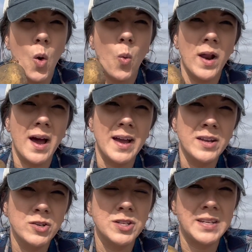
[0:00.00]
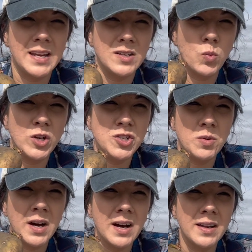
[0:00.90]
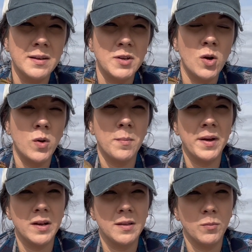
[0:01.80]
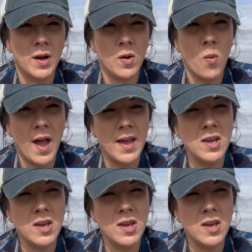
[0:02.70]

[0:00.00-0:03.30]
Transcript: What I understand is once you cut them, you don't wanna bury them right away.